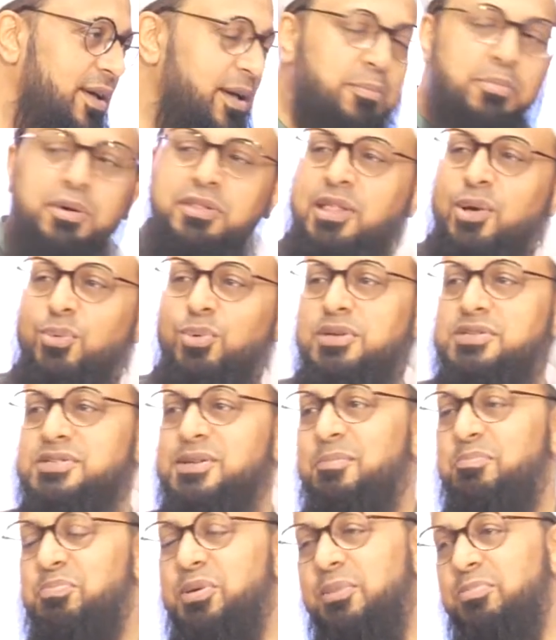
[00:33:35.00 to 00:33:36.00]
But there were
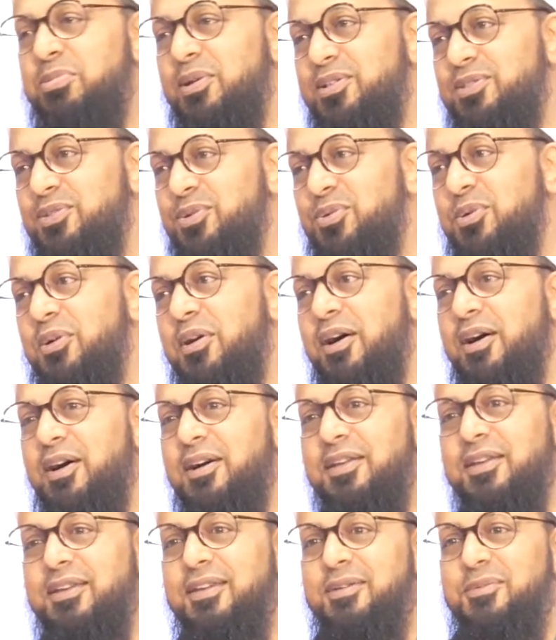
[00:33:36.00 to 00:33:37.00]
some people in the
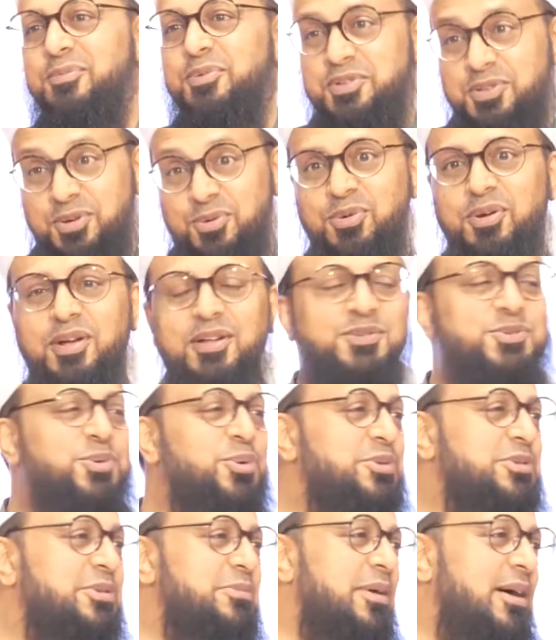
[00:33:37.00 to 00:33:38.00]
Quran, which the Quran
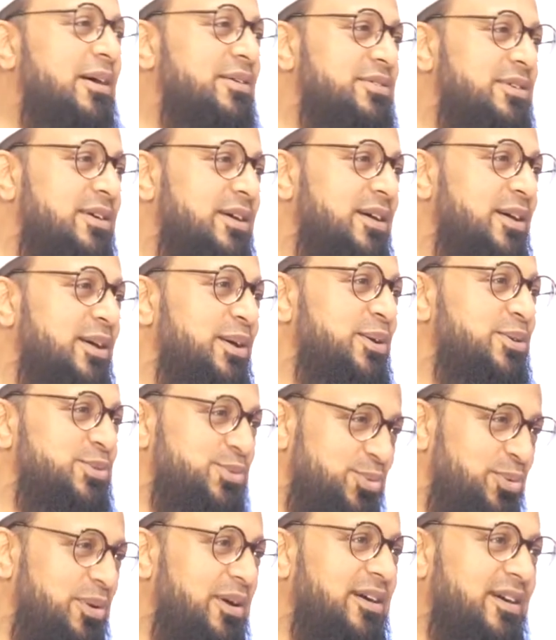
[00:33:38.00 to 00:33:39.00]
talks about,
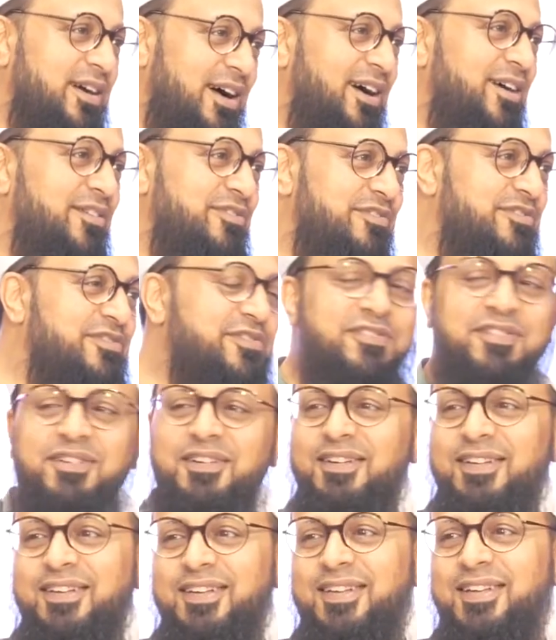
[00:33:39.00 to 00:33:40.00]
Surah Kahf,
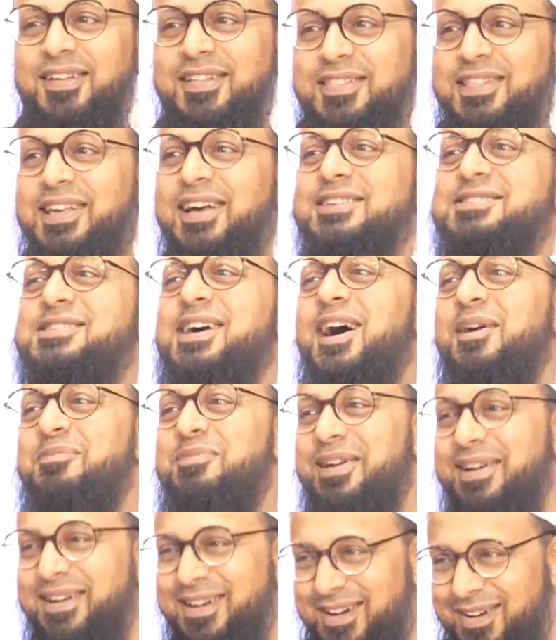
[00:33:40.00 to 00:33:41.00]
the
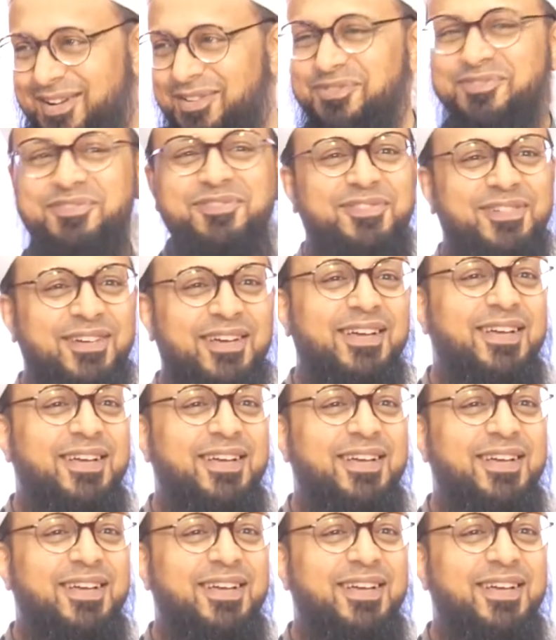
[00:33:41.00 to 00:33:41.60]
Ashab Kahf.